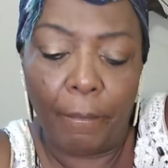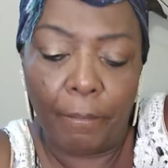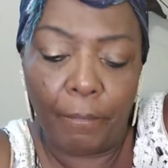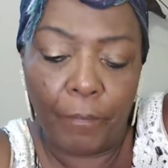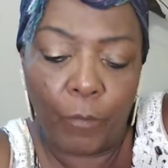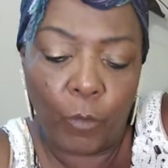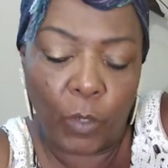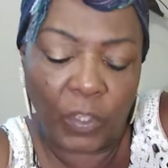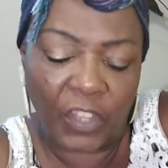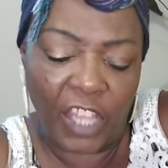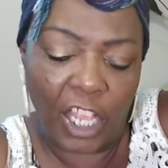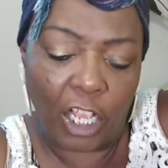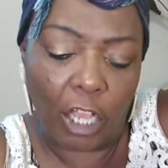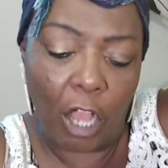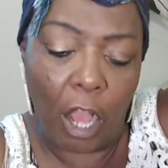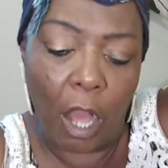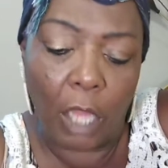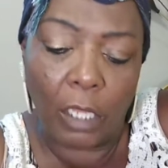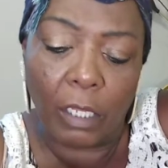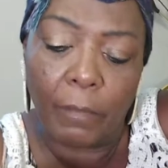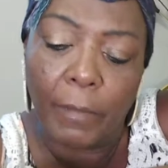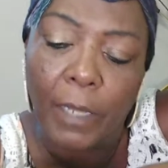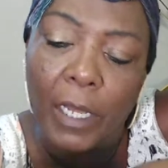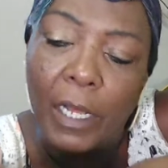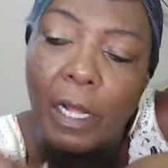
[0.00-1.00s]
what they
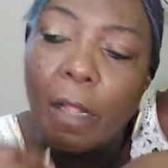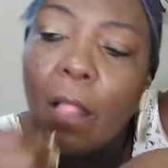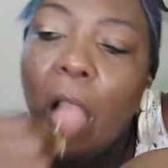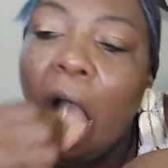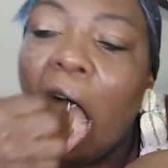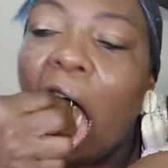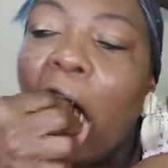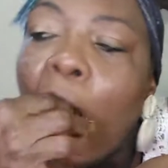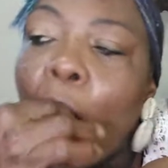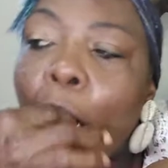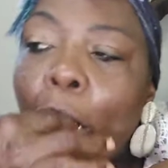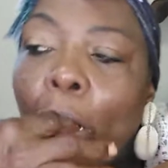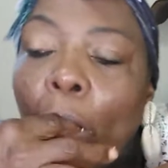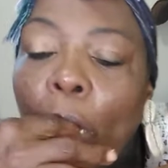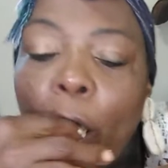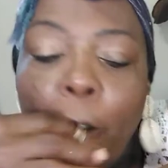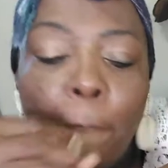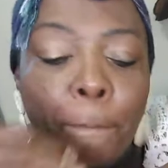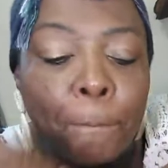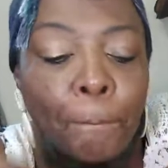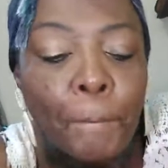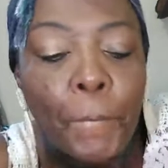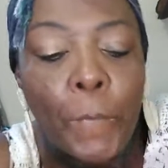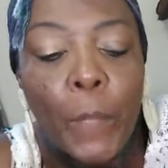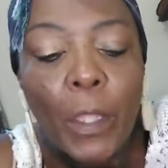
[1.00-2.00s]
call them,
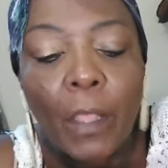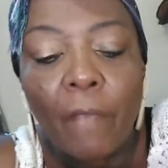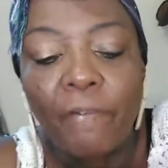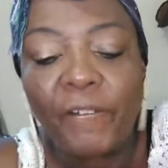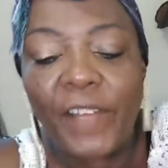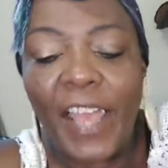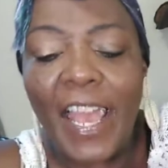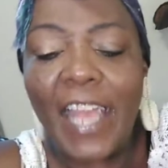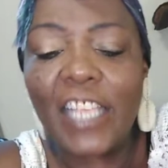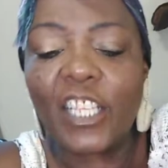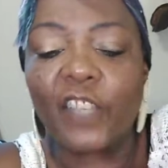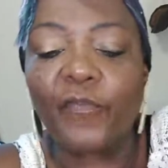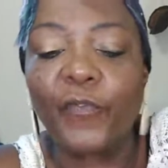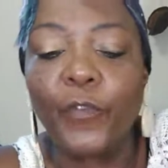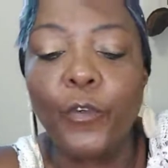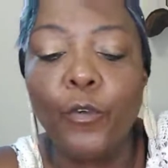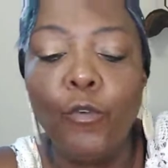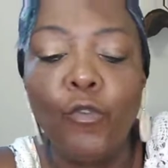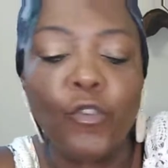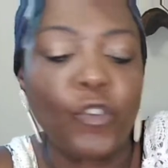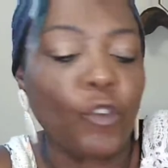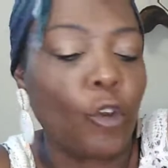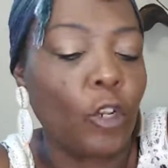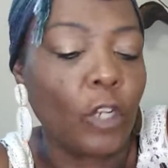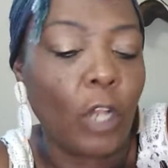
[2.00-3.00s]
fast
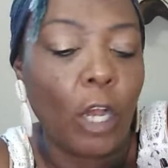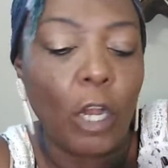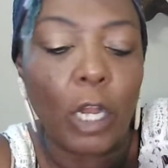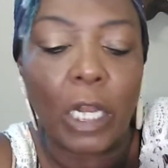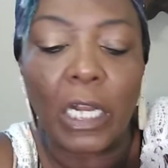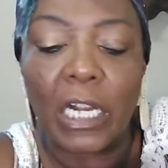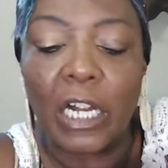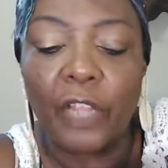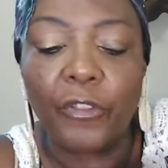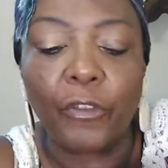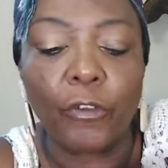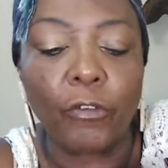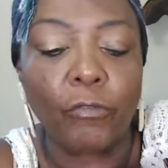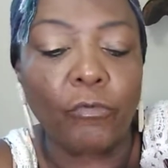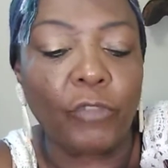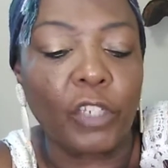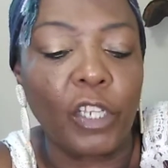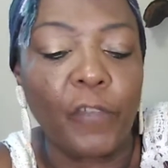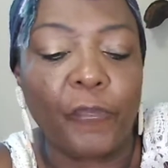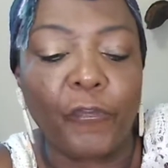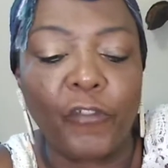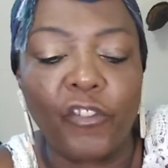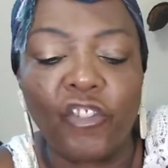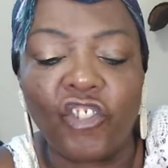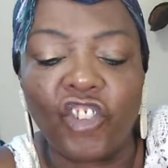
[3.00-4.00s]
foods or other
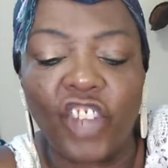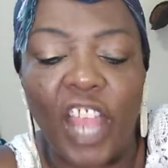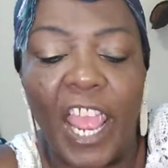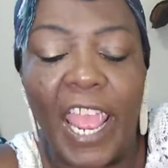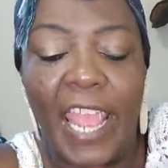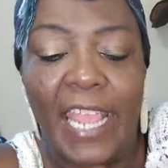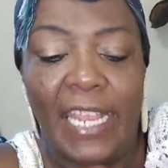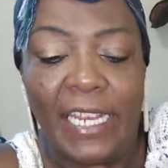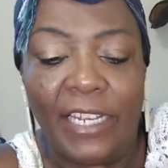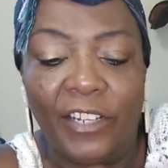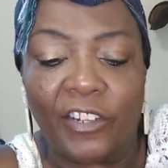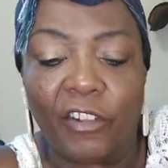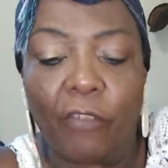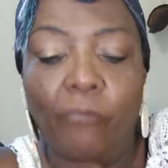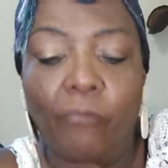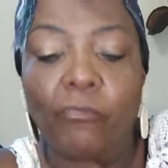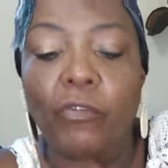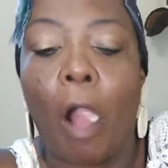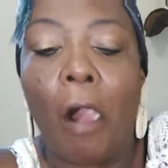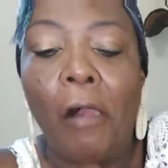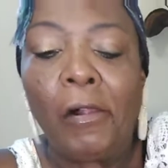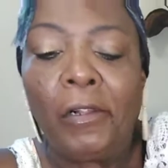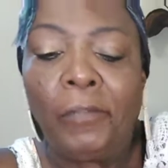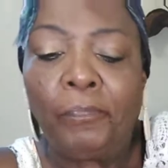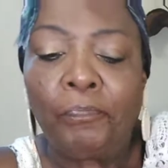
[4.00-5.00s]
different chains,
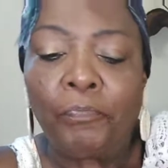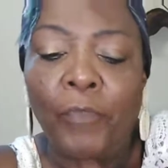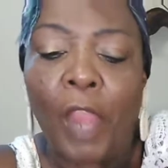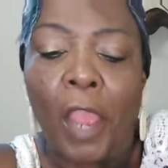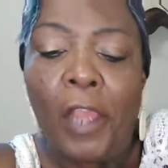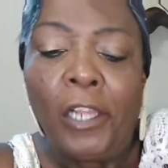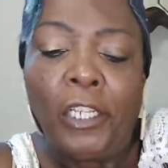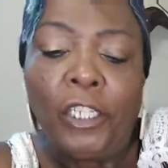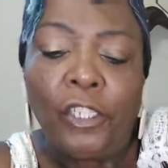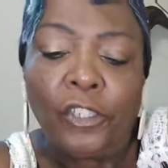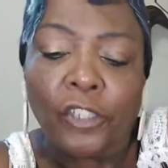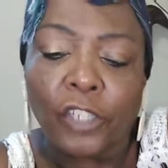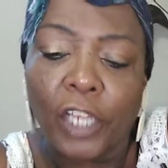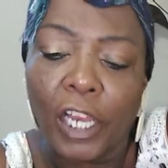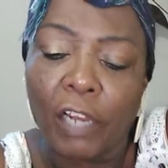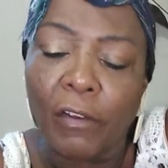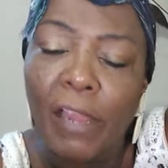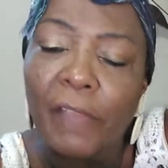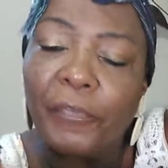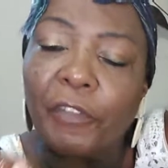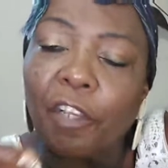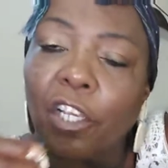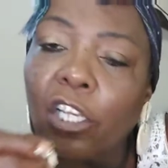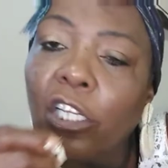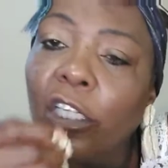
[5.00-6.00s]
so they don't
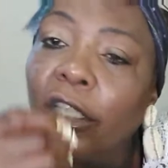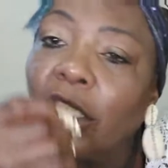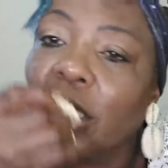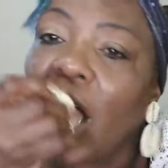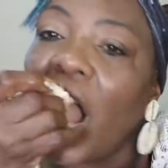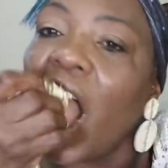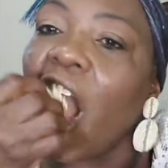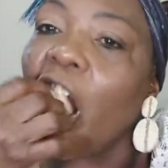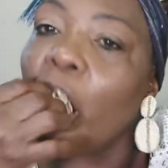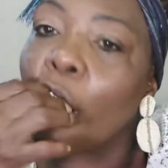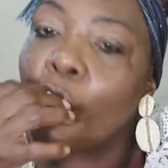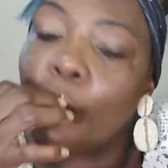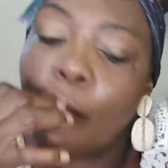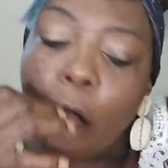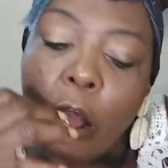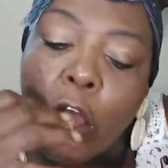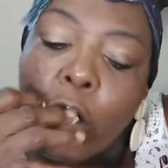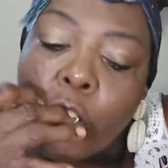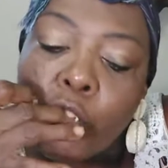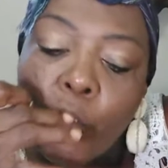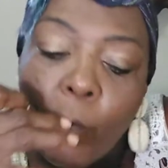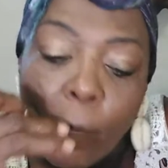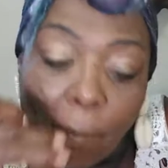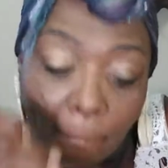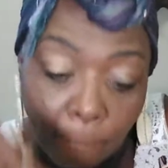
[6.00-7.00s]
have to cook.
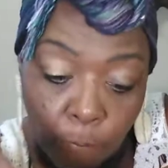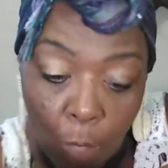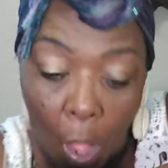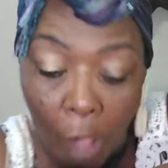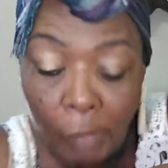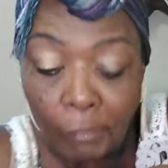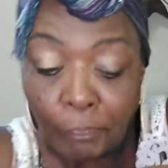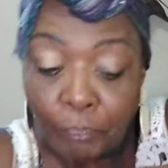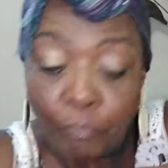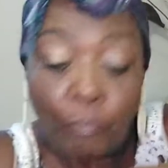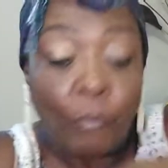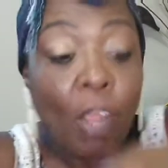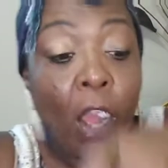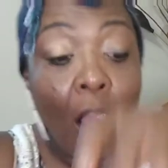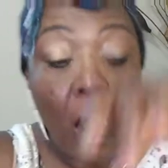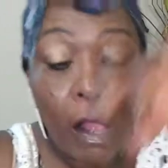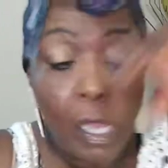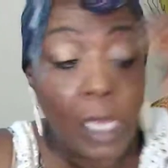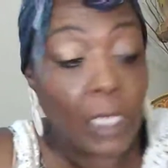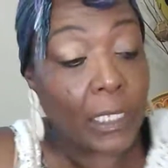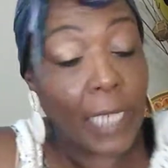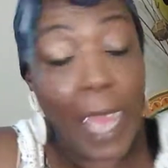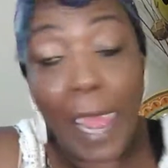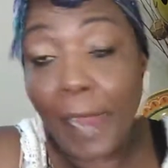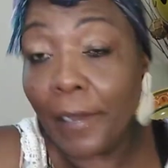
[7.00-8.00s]

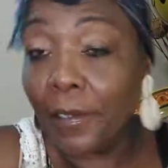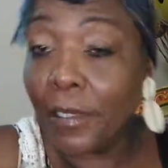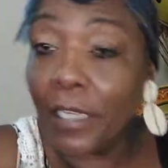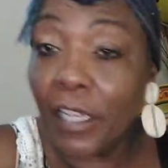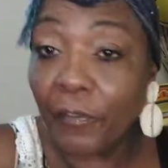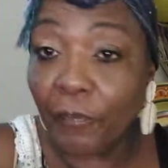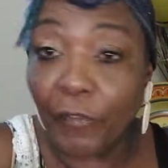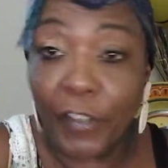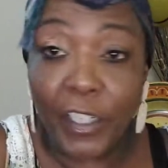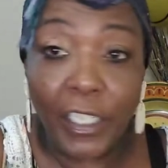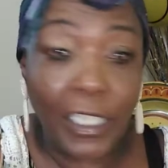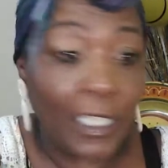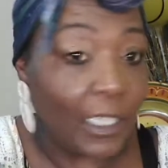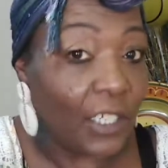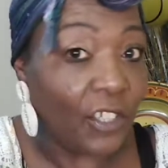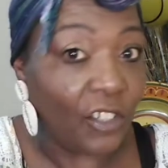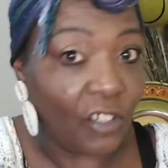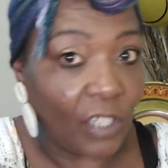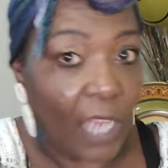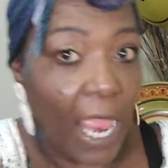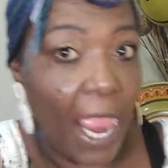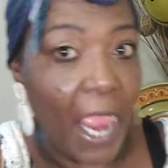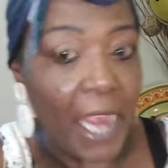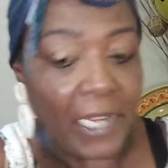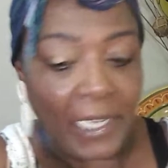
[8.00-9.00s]
And I definitely
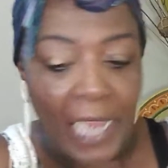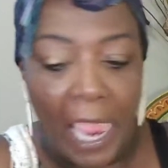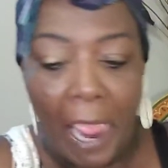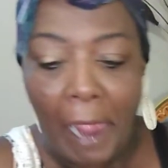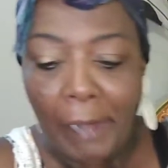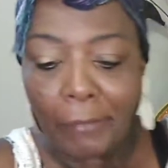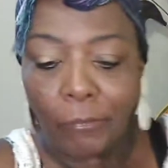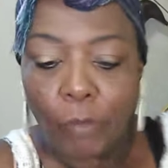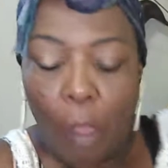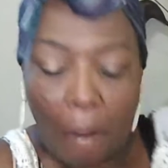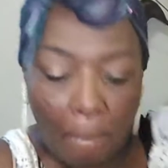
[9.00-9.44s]
understand that.